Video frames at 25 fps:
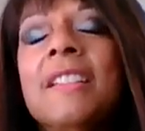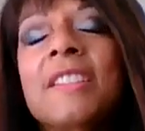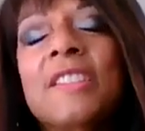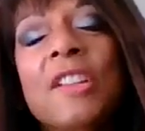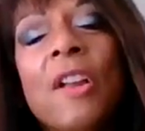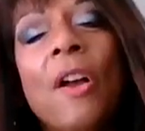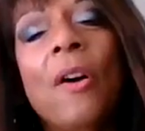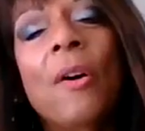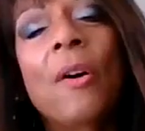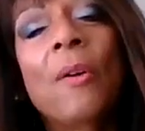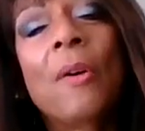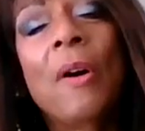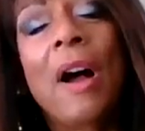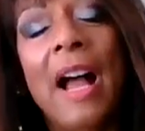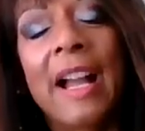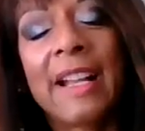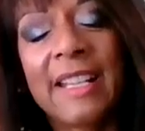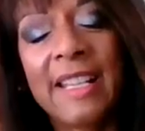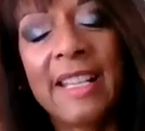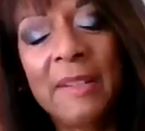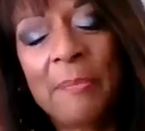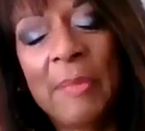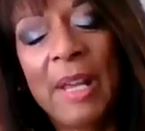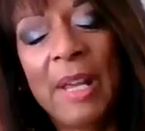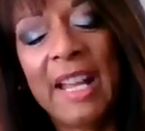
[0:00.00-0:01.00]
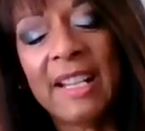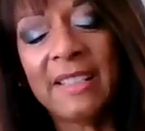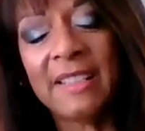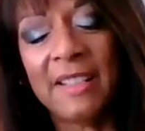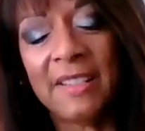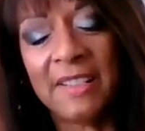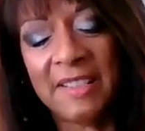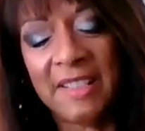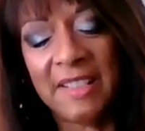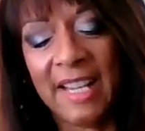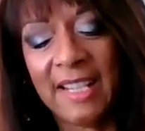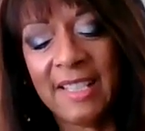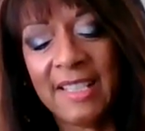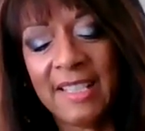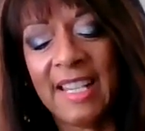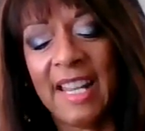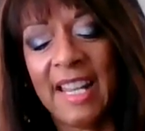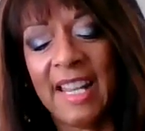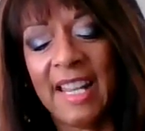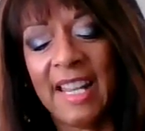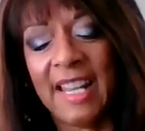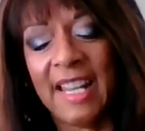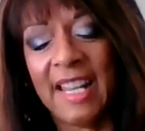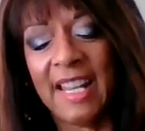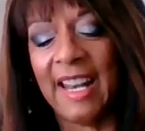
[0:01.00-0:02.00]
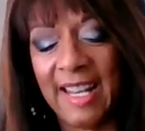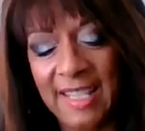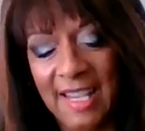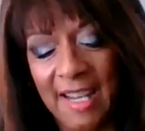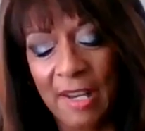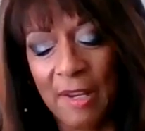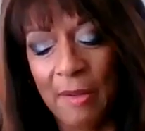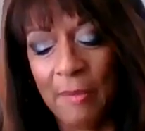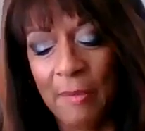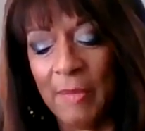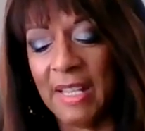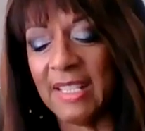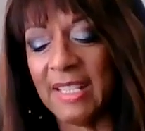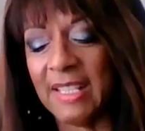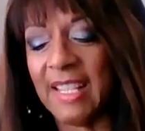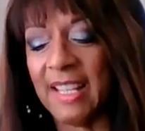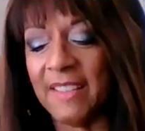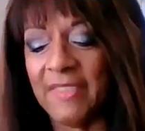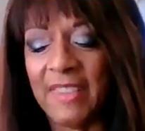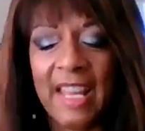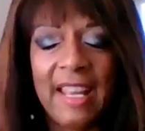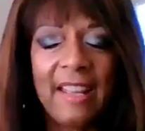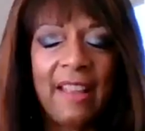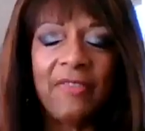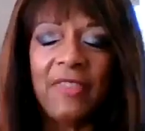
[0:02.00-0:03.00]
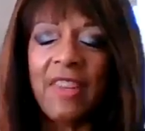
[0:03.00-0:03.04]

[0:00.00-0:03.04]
So I get back there the next day and I tell them, I said,